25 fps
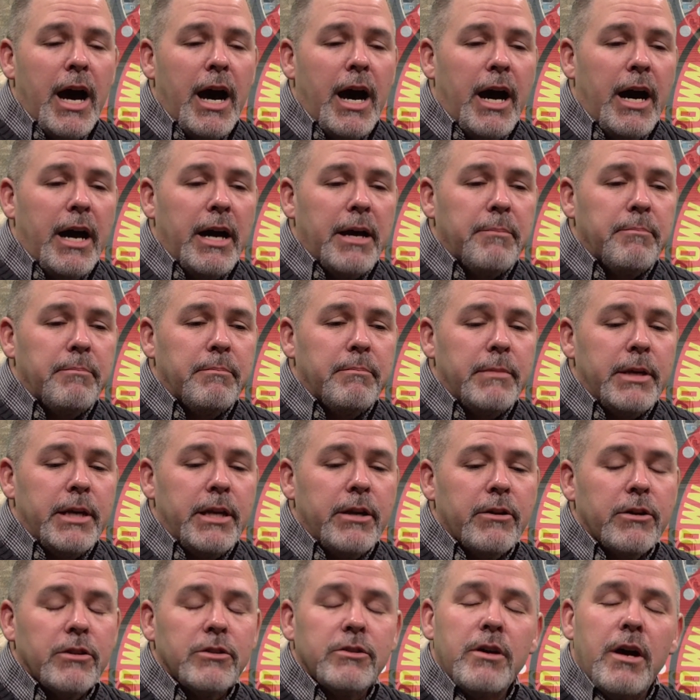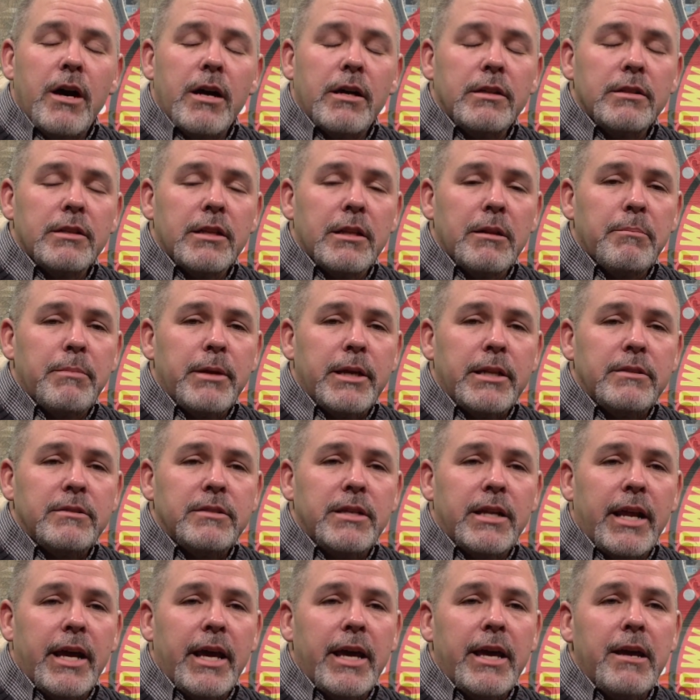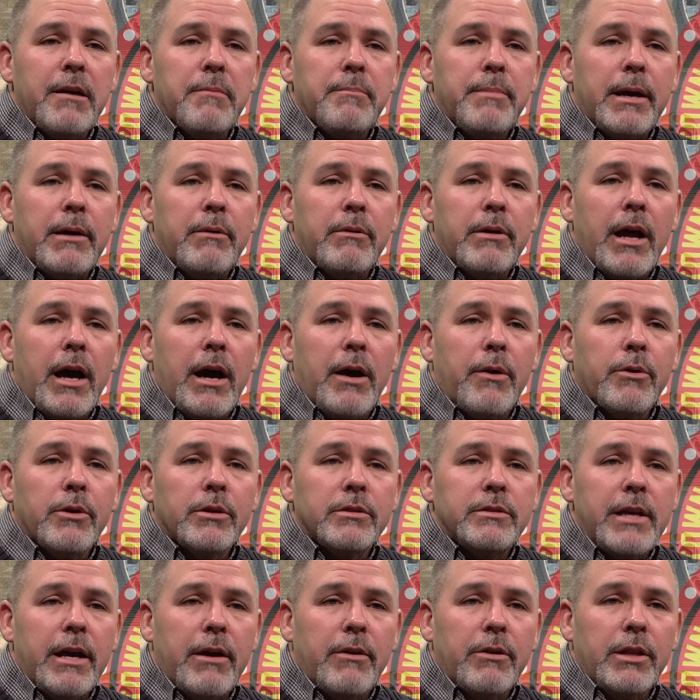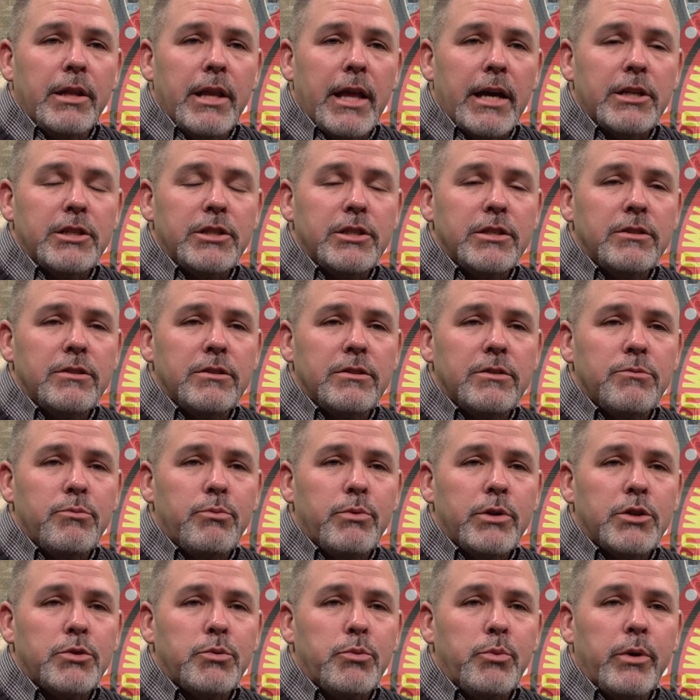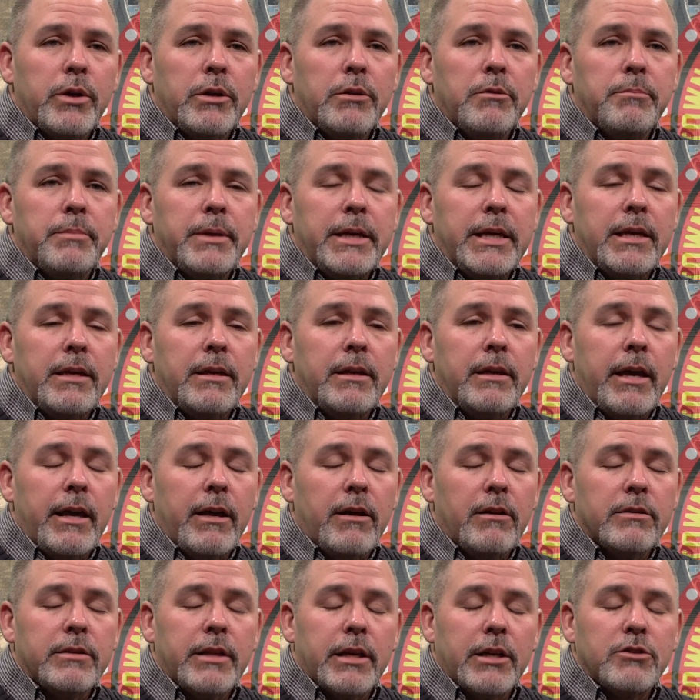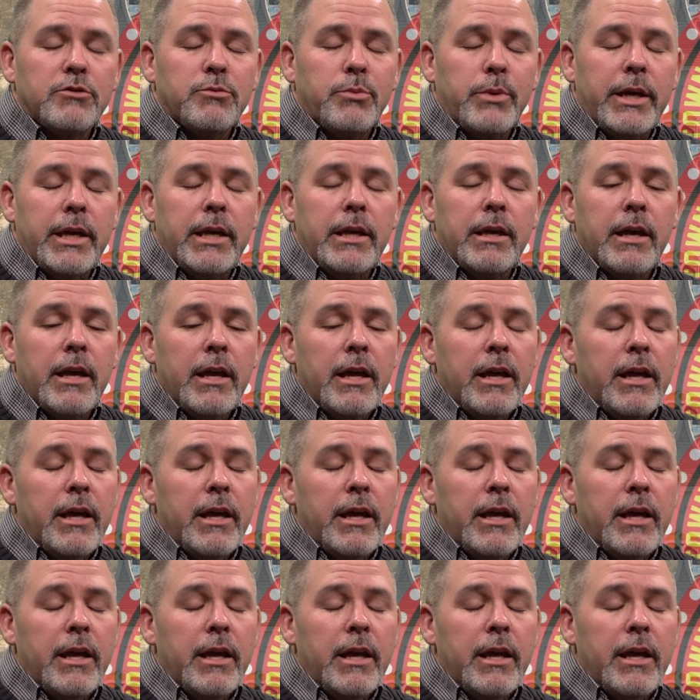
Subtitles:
I'm here to talk a little bit today about our town elections, which will be held next week.